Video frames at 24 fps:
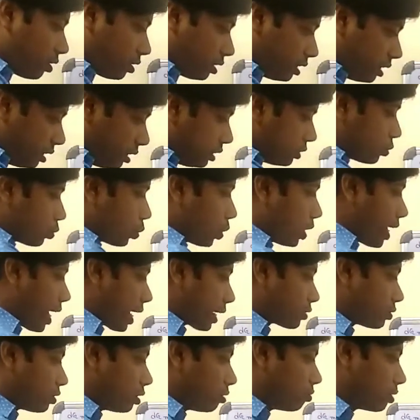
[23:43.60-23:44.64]
in this way,
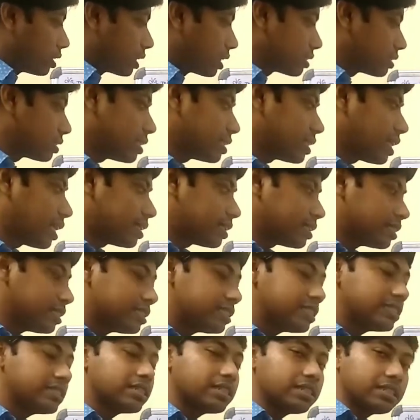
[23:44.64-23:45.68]
actually we can say that it
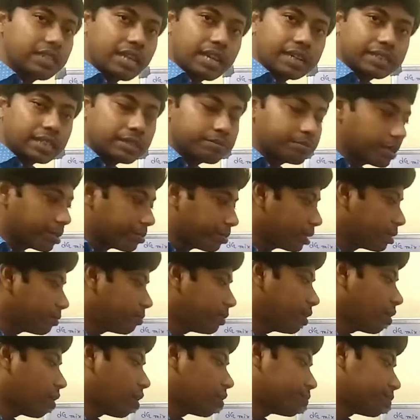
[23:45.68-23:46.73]
is a reactant
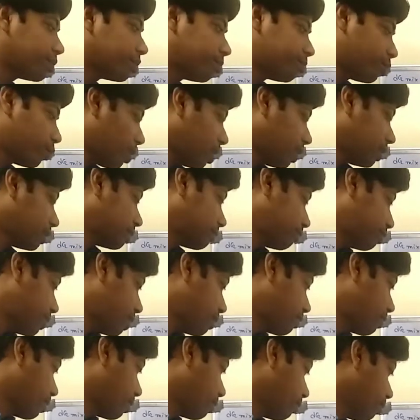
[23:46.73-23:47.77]
favorable or product
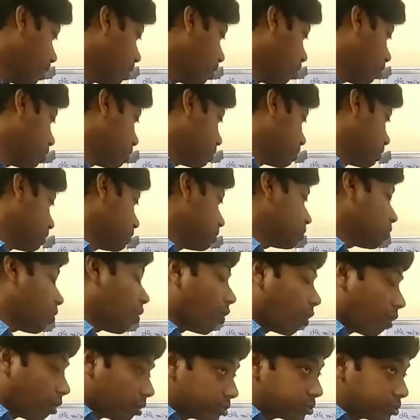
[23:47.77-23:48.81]
favorable conditions.
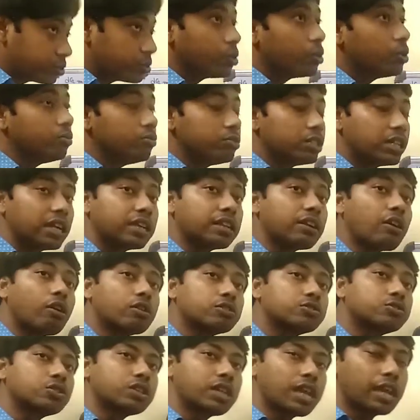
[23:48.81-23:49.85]
Also, you can
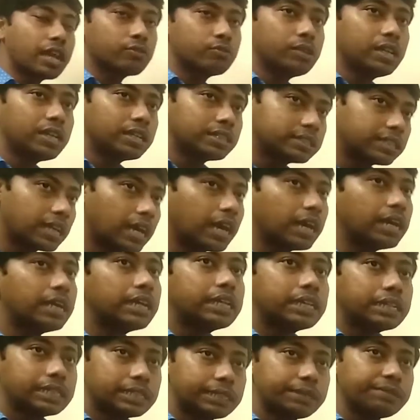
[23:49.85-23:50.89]
also calculate the
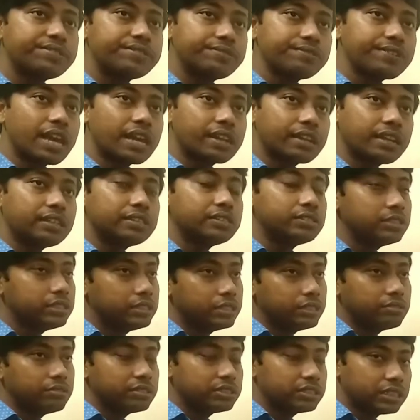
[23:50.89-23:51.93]
Gibbs free energy
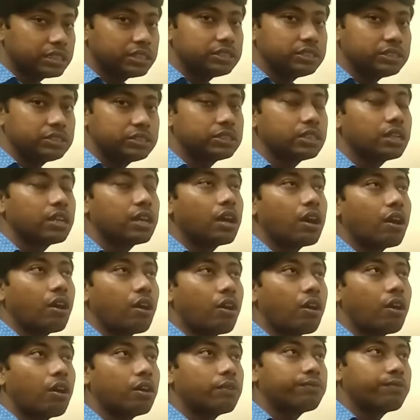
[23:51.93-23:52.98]
during change
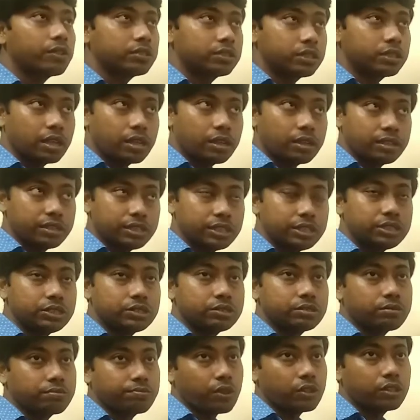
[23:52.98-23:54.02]
or for
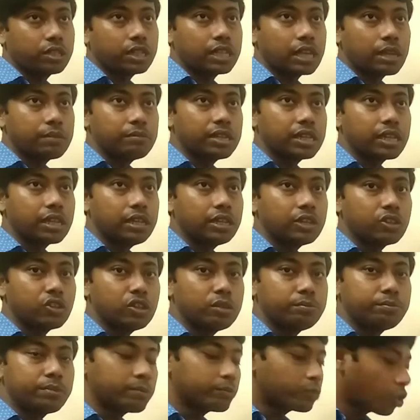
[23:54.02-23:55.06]
the chemical
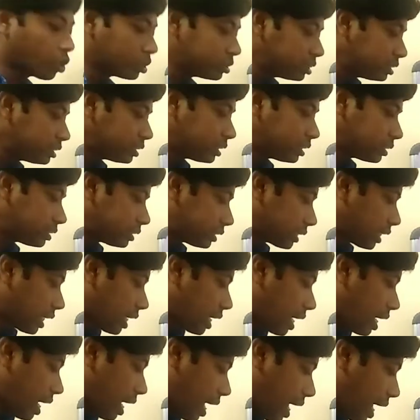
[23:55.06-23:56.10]
equilibrium conditions.
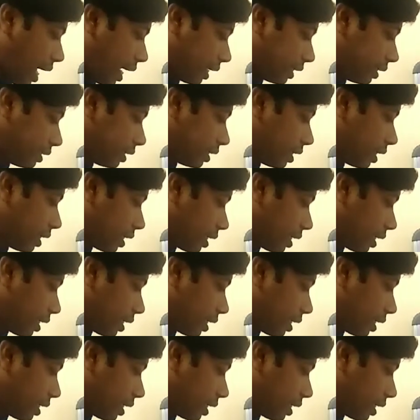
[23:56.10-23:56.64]
And